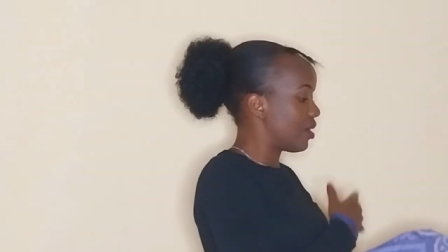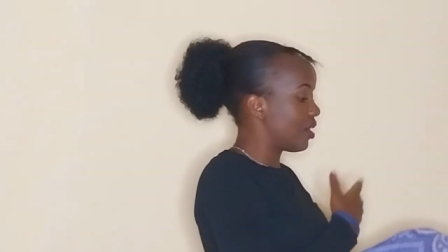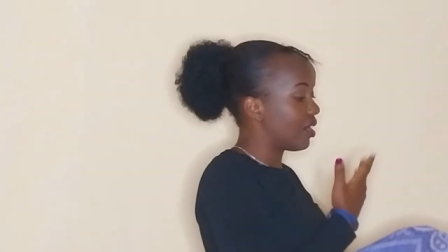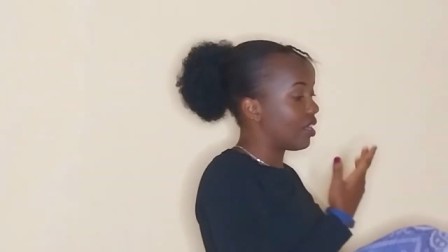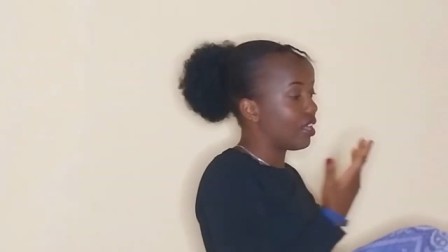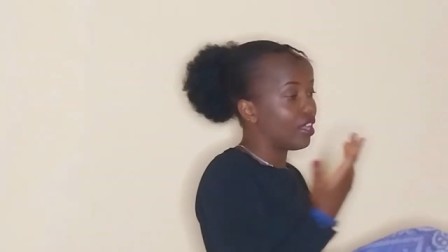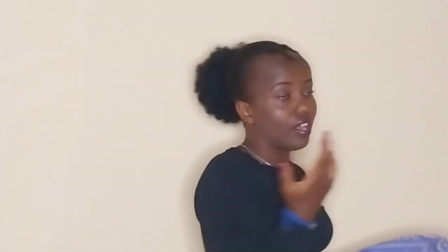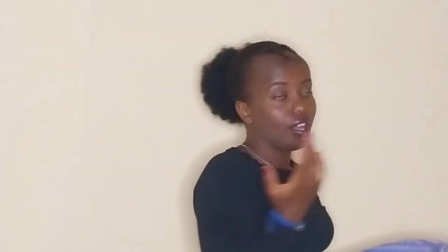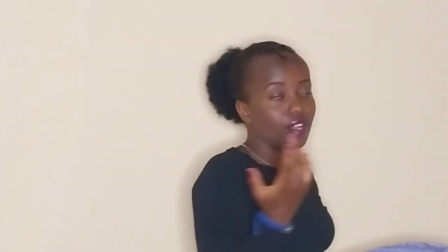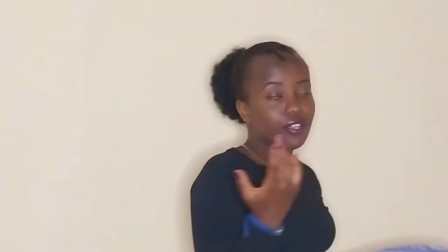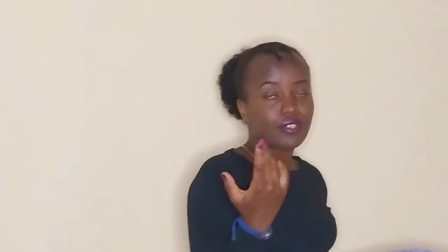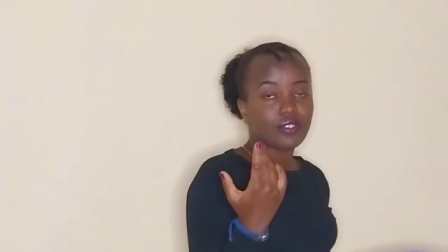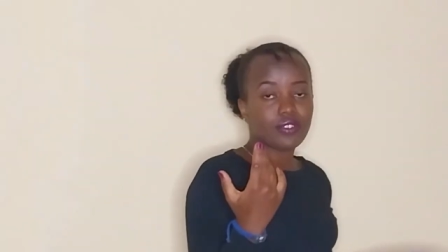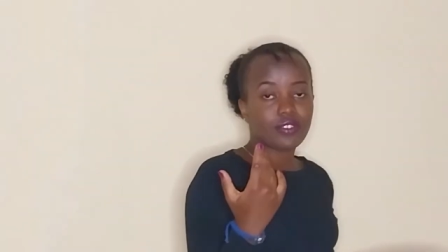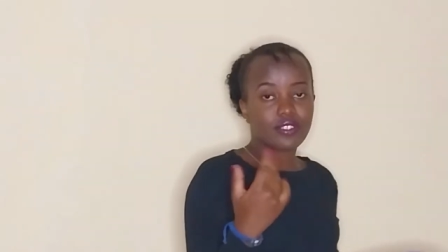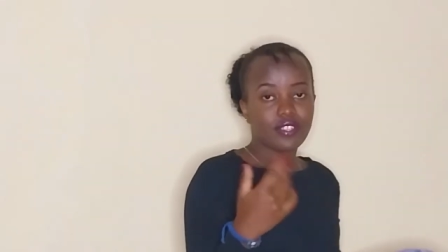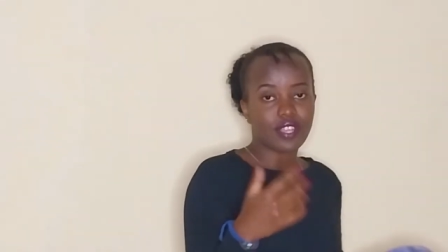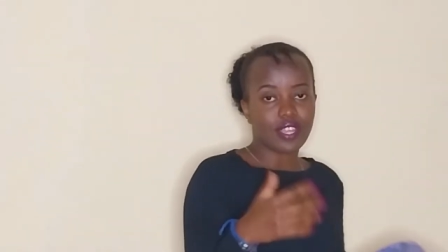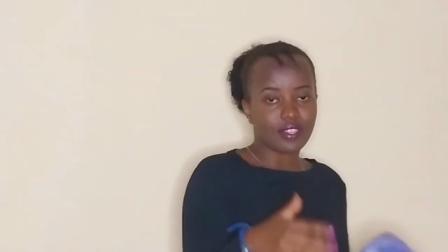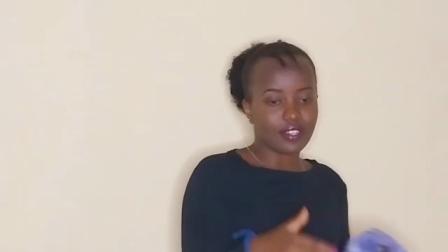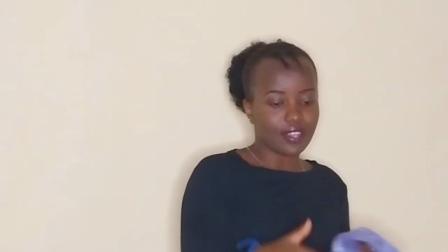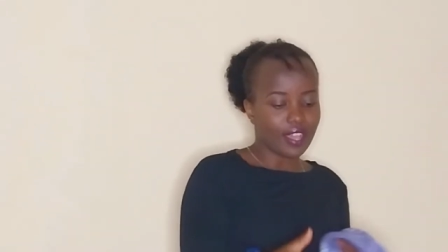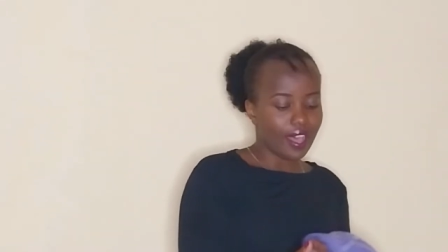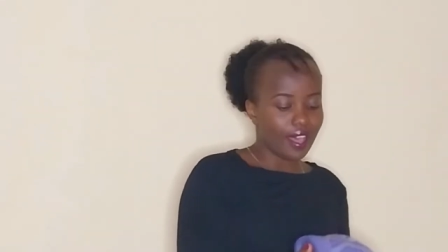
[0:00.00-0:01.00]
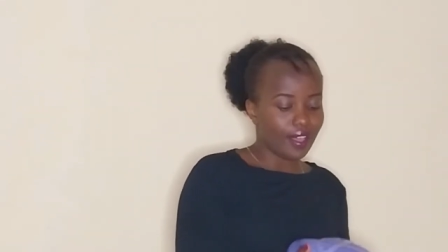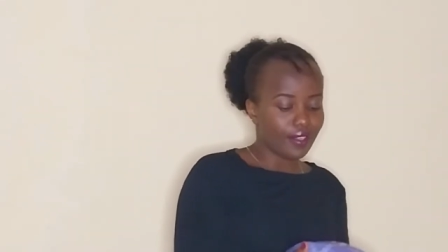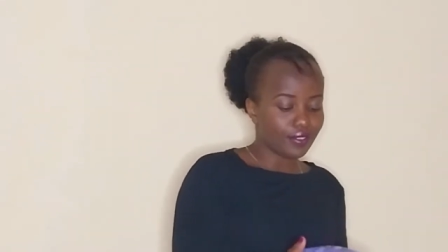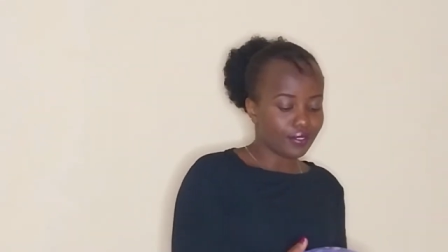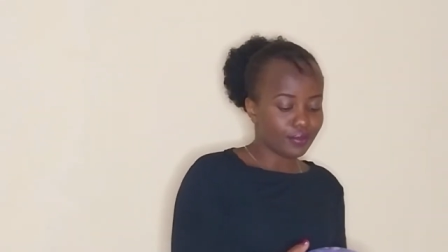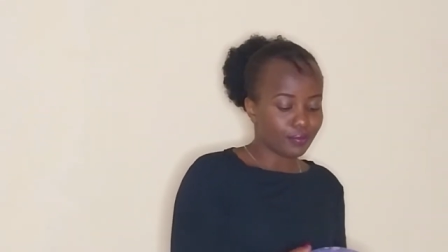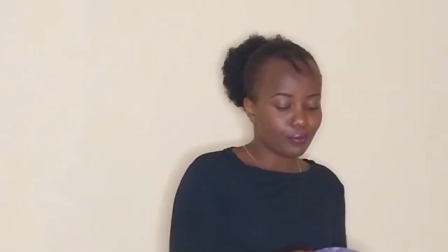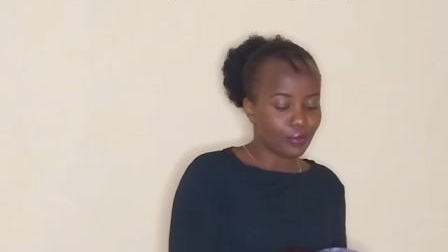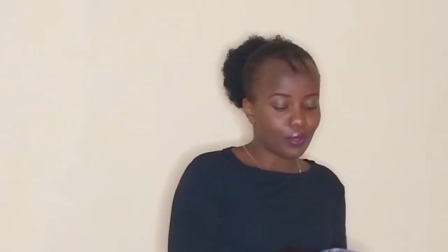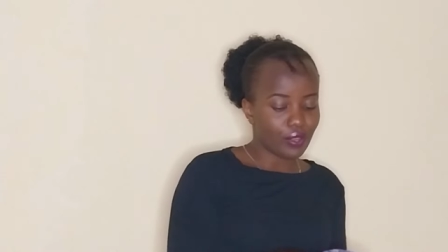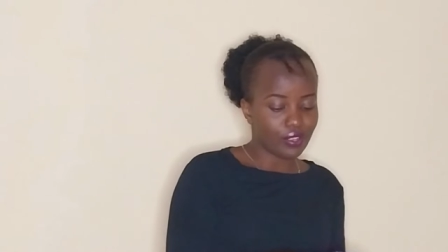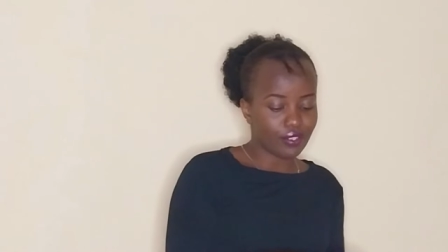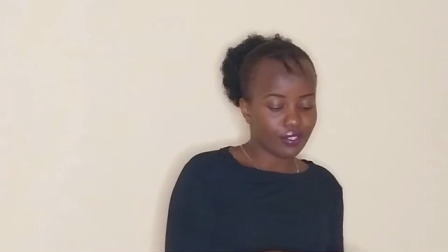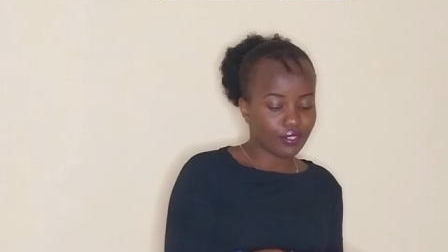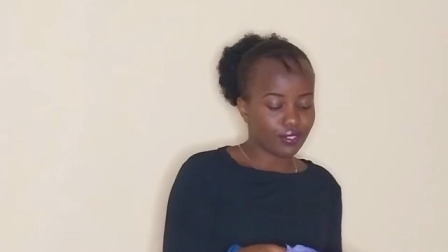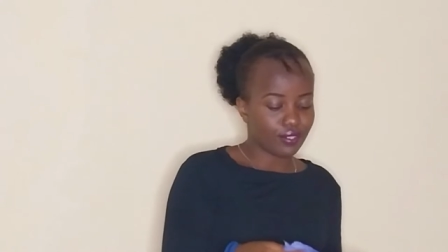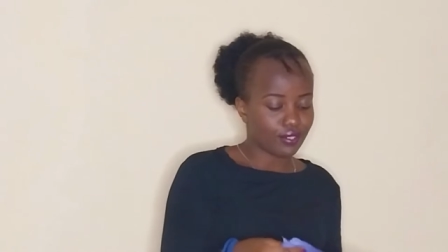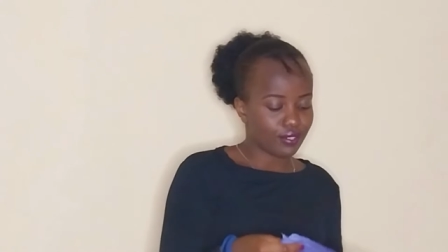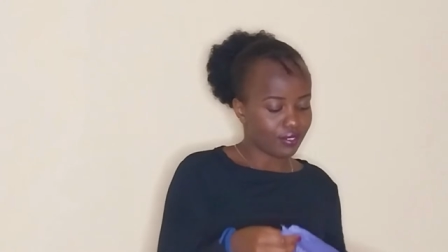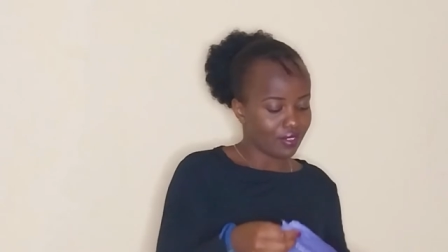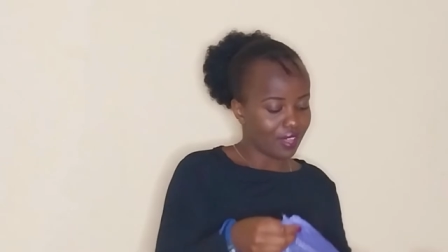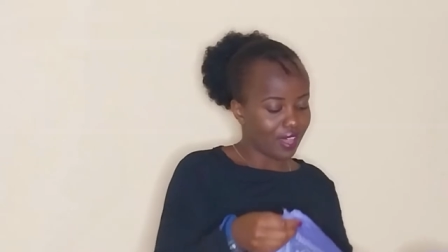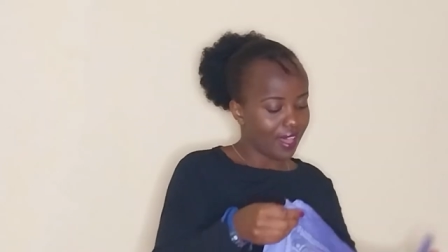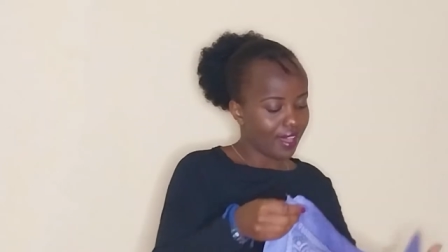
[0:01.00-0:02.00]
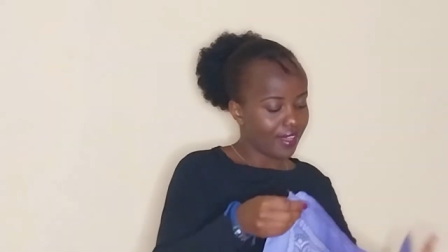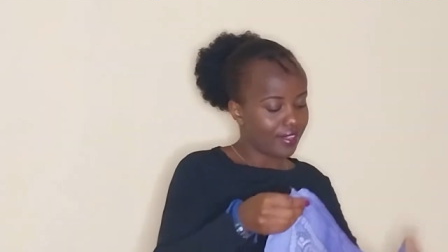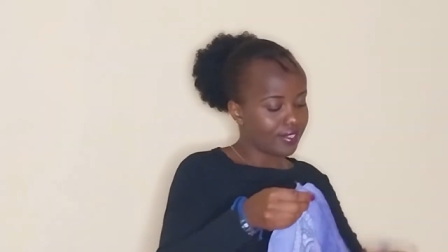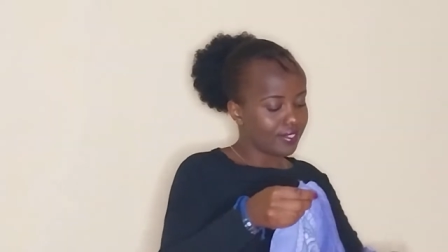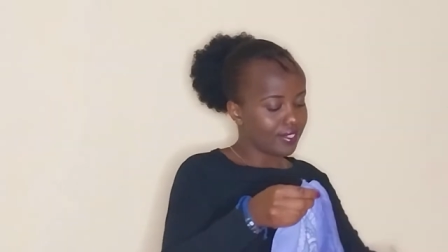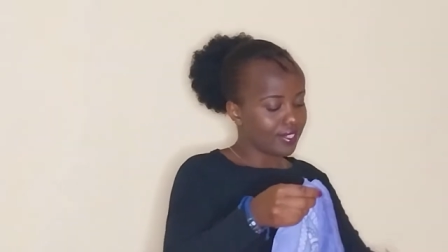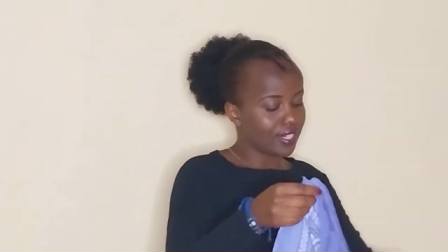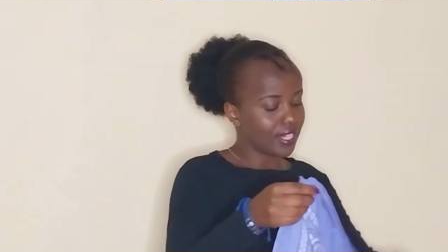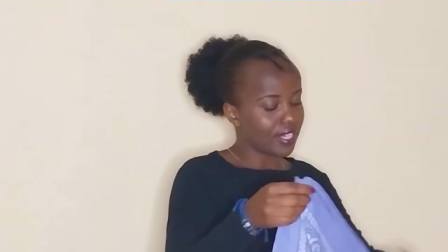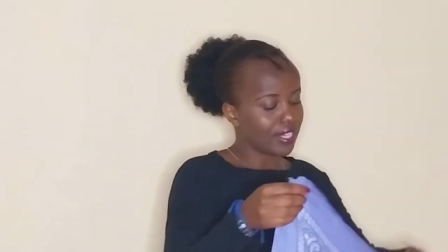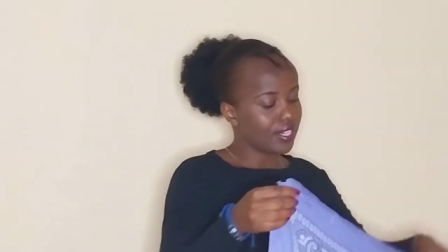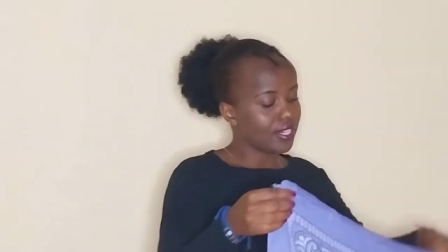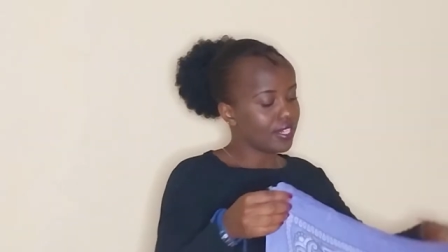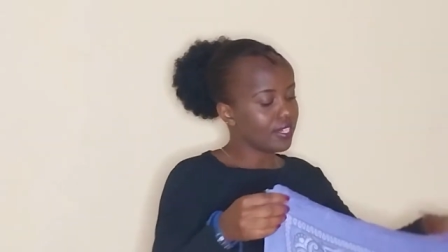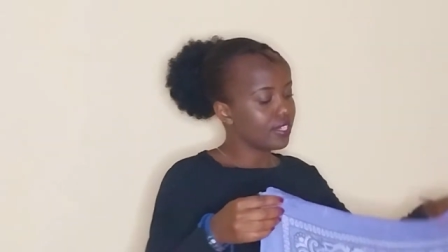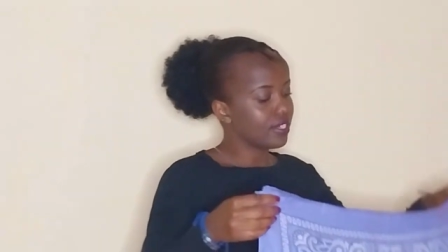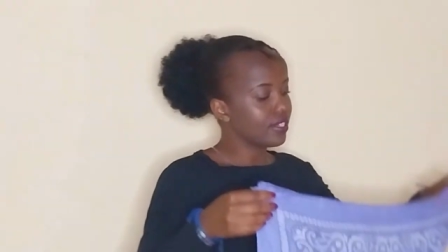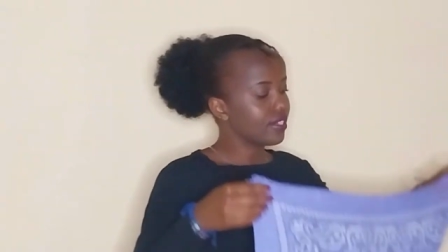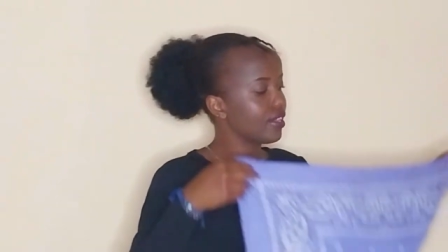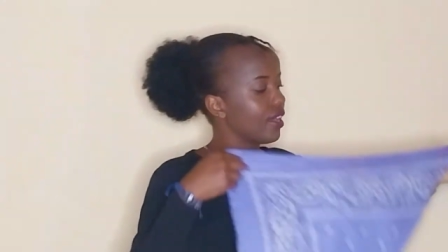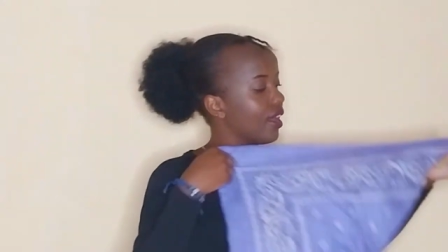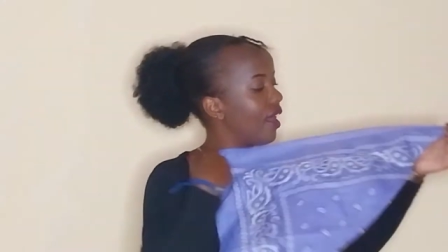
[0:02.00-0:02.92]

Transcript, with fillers: uh, use an iron box to iron it